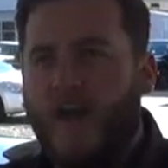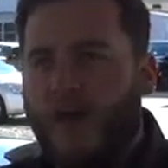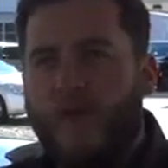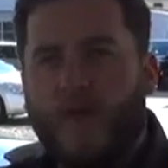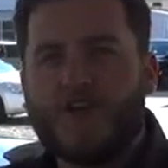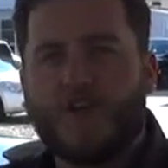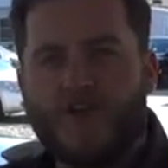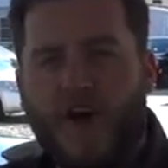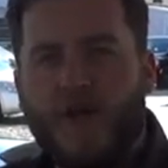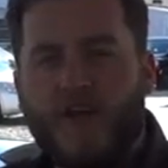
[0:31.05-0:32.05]
no-pressure
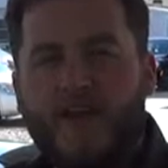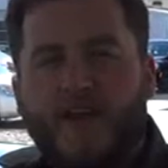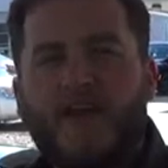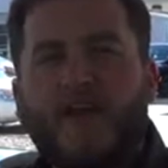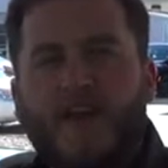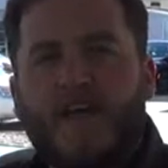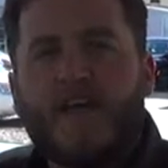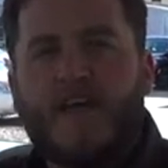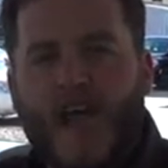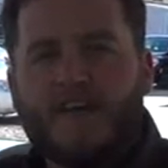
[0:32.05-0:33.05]
environment,
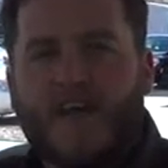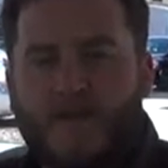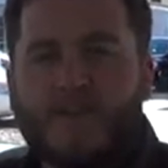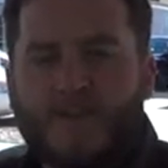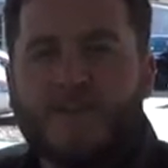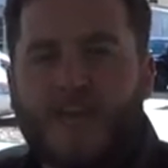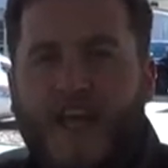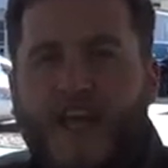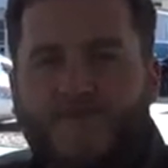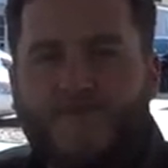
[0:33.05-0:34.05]
contact me as soon as you
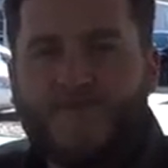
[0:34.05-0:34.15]
can.